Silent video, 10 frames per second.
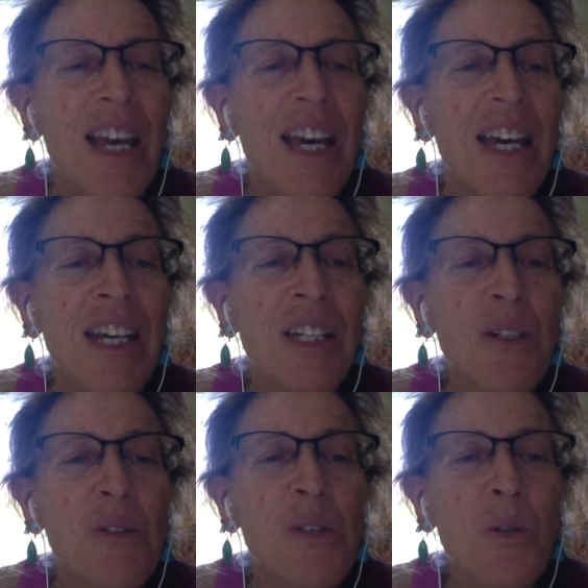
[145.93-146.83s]

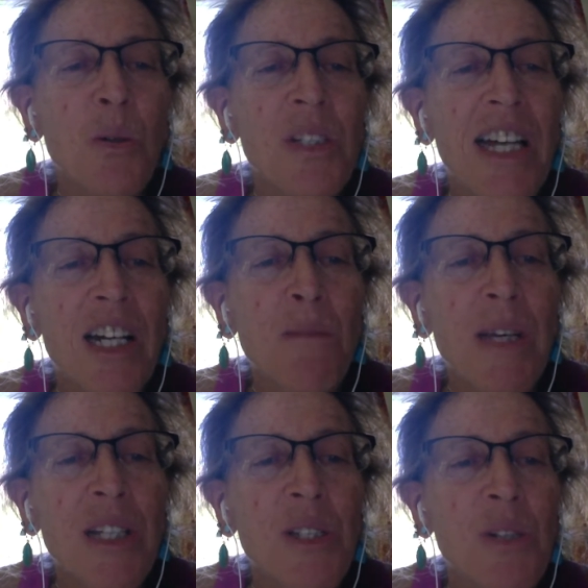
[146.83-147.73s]
Echoes soar down
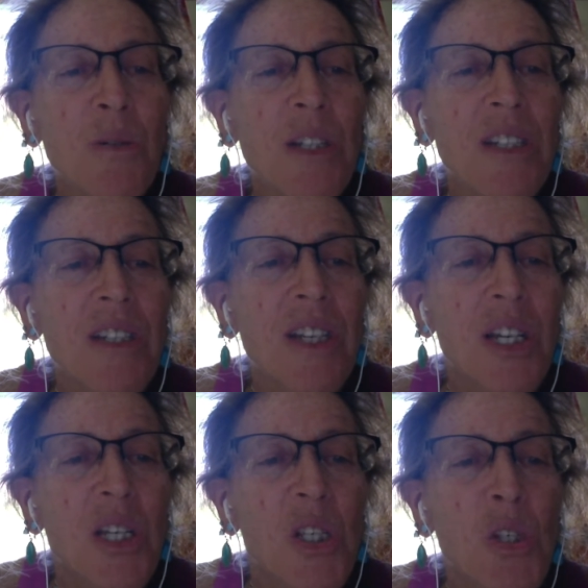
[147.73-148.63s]
Main Street,
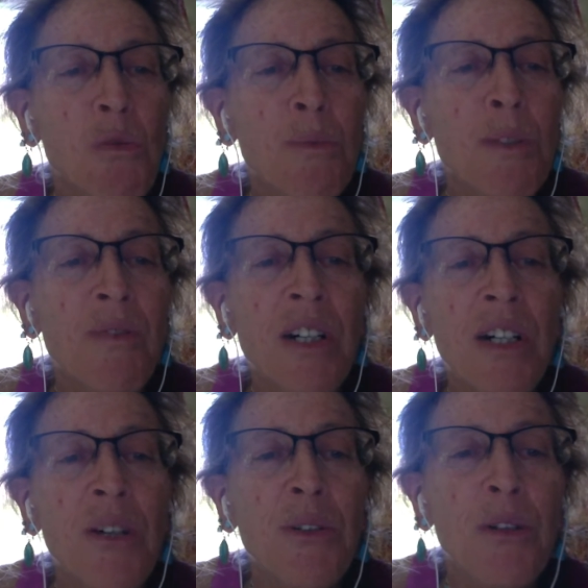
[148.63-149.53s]
stripped of
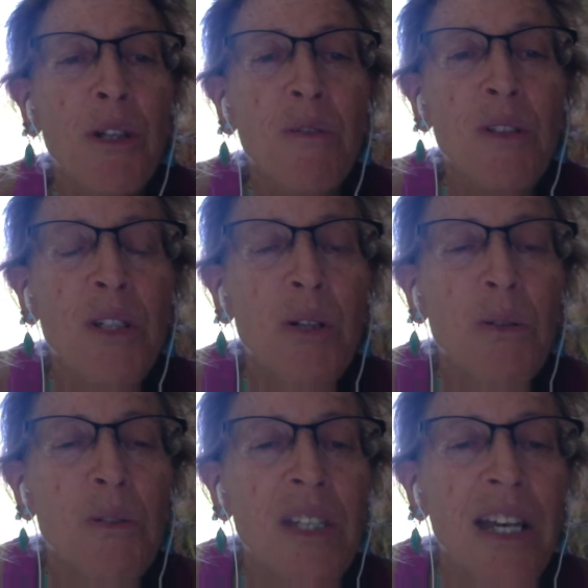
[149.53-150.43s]
all their
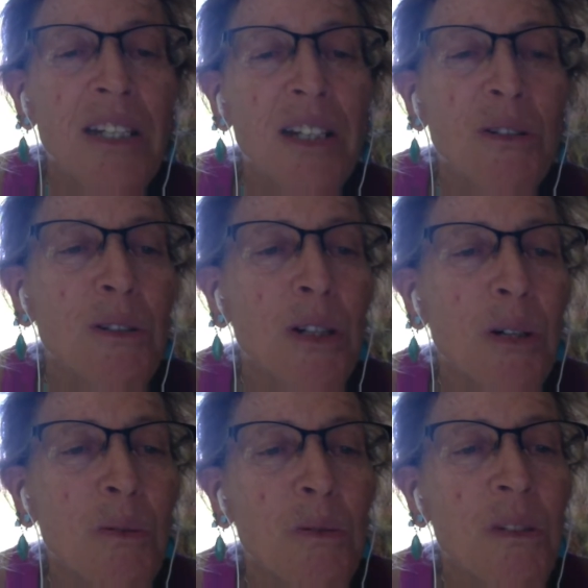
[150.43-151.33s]
overtones and
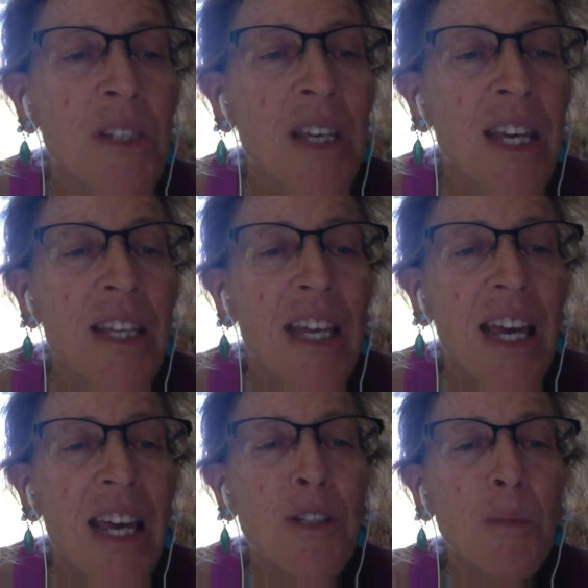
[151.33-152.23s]
undertones. They
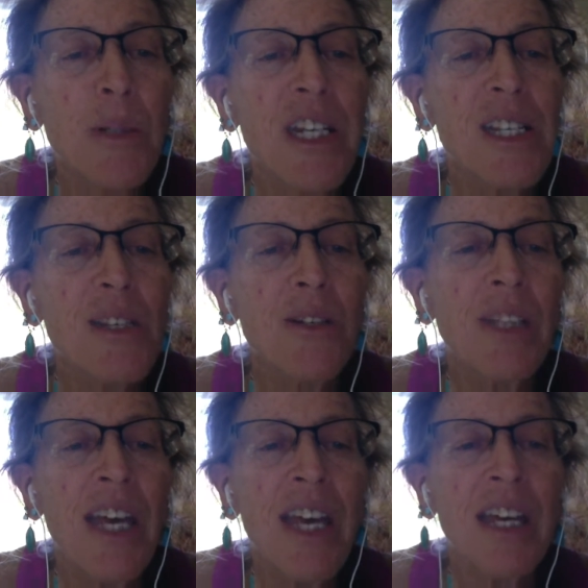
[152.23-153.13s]
have no place to
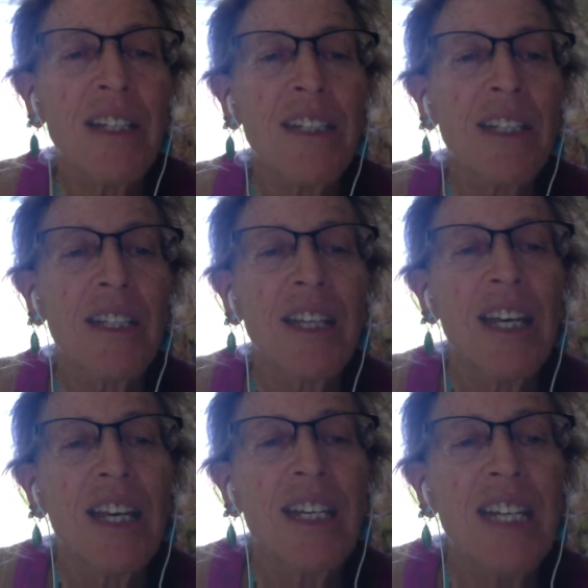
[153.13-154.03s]
land.
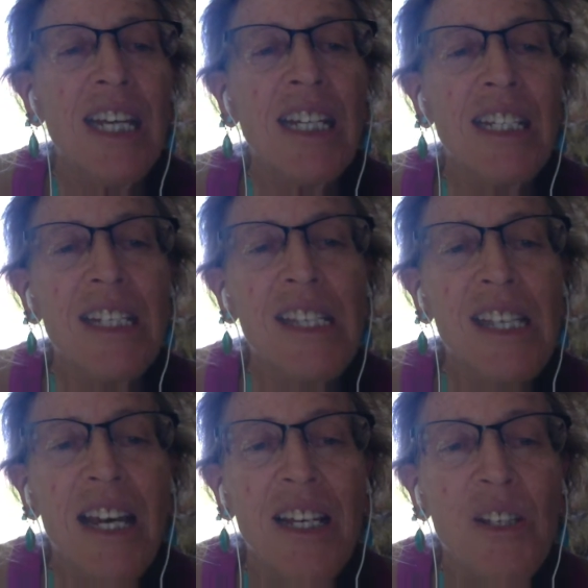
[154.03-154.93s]
Nakedness
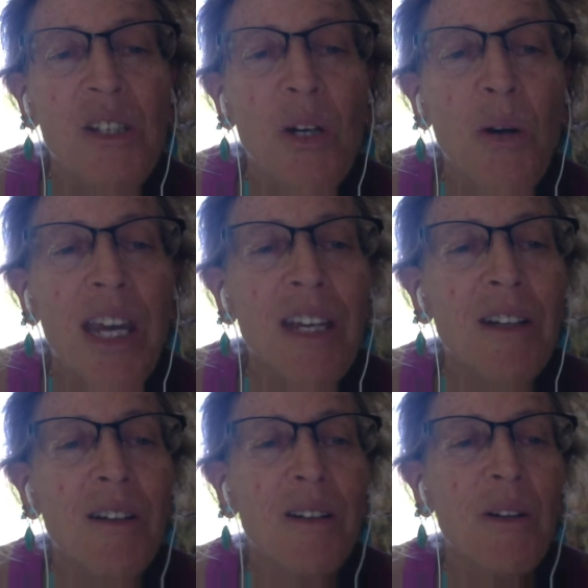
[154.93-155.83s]
has no
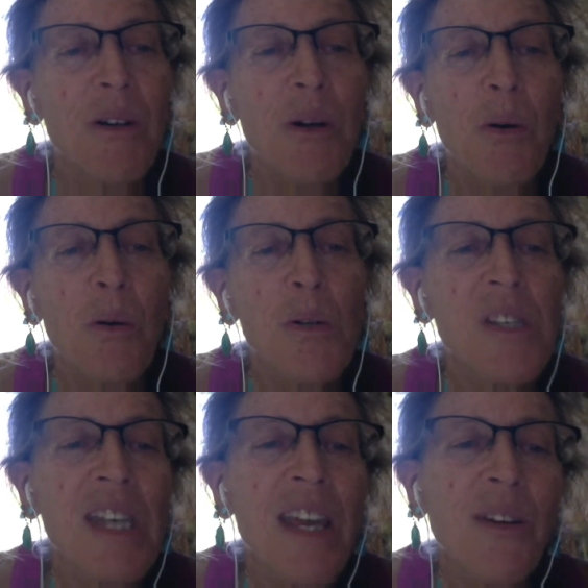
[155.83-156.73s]
anchor or
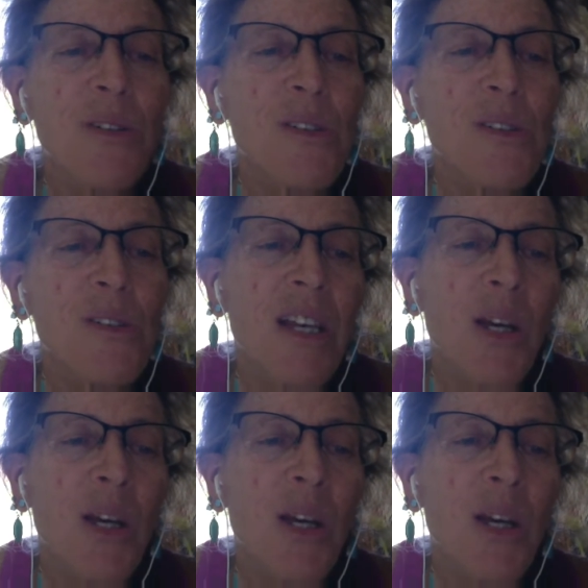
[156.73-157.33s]
sails.